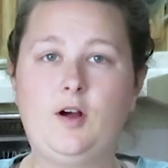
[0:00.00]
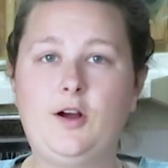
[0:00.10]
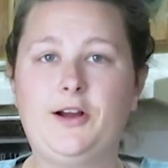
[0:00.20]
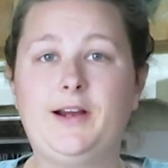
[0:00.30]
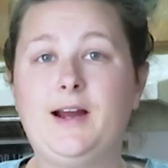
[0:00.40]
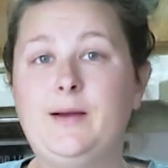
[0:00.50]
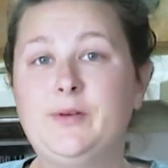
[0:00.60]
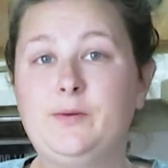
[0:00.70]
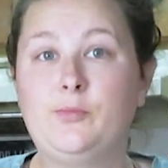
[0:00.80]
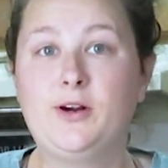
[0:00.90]
Alright, I'm
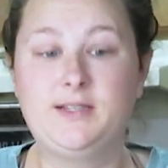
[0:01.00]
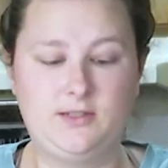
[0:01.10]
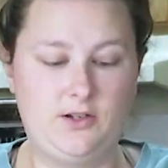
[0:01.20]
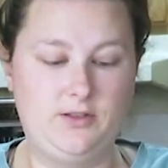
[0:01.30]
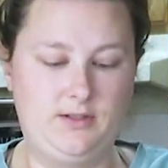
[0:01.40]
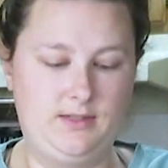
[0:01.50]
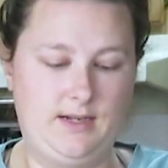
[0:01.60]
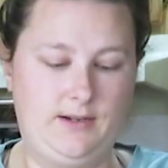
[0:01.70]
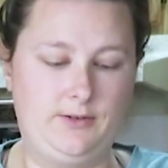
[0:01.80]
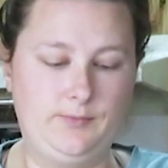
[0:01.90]
going to press all this
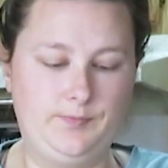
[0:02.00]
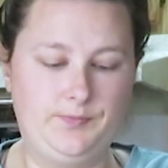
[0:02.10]
out,